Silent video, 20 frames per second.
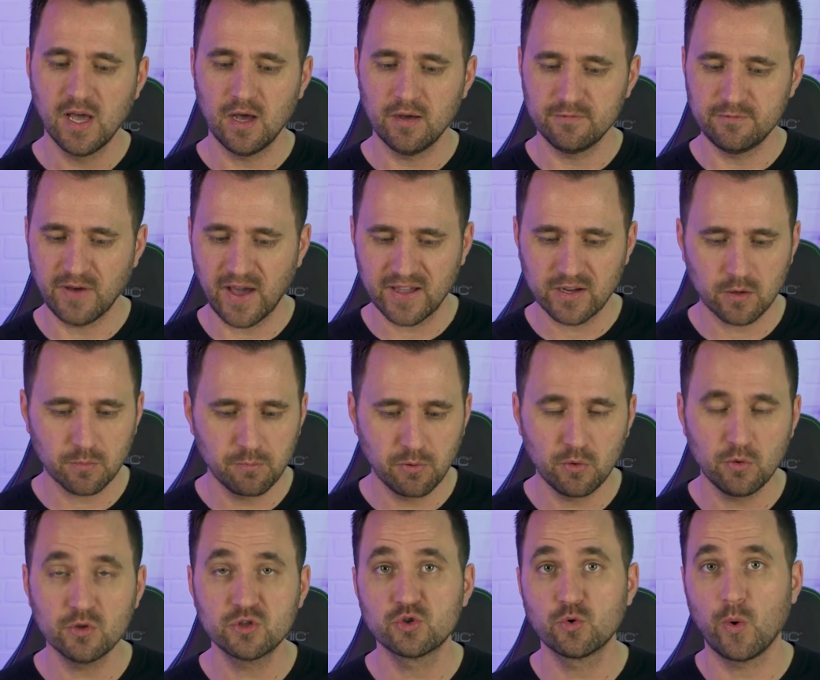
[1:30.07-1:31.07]
a
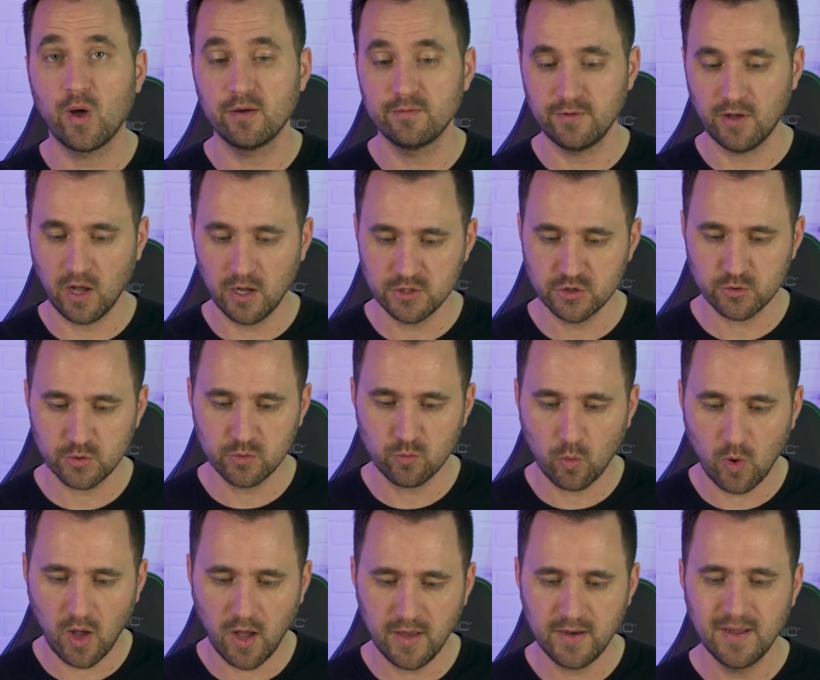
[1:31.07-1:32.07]
VigorPool 1,200
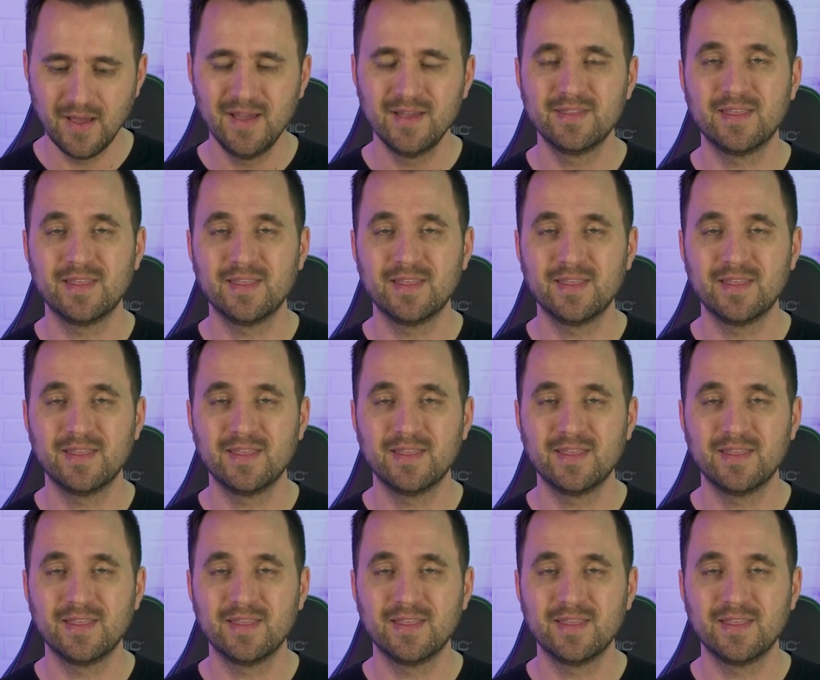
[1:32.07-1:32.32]
watt,